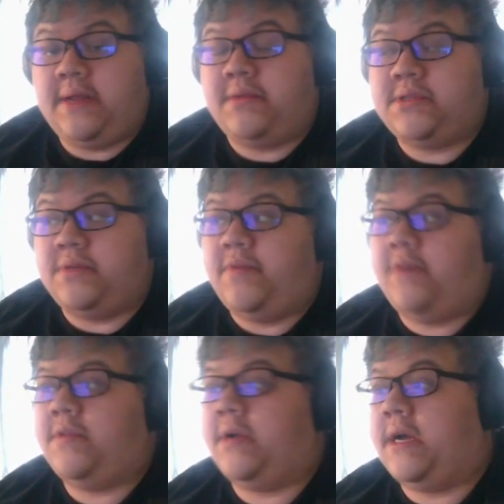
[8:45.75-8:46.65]
And once you
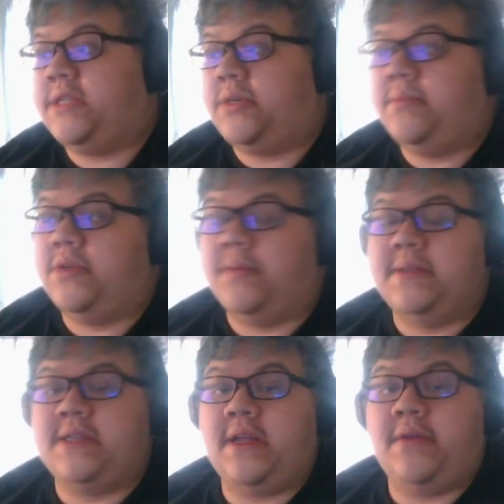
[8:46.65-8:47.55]
evolve into Garchomp, you're
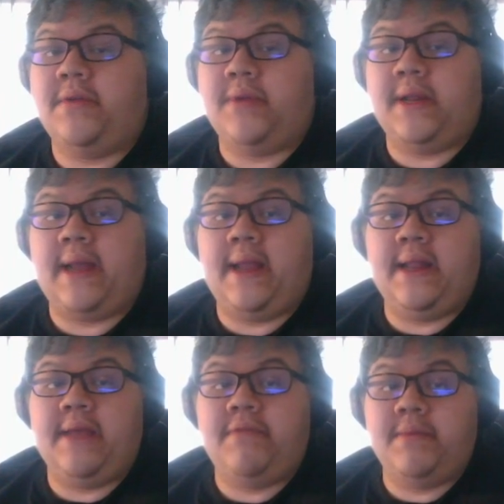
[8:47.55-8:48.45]
basically going to
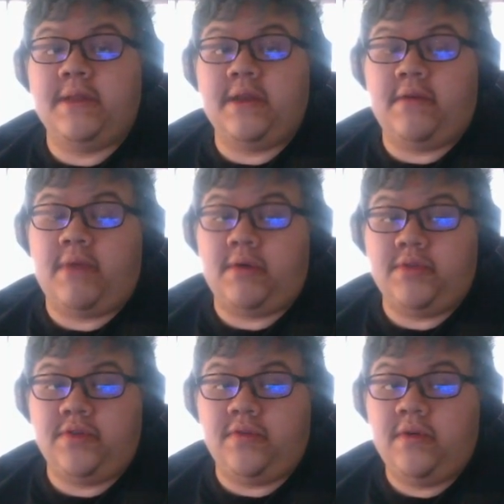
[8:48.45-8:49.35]
annihilate everybody around
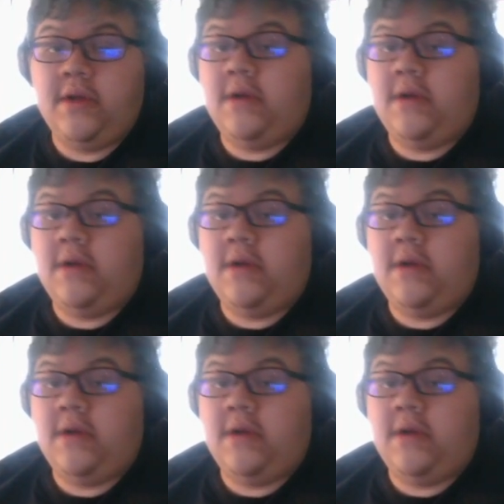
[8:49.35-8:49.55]
you.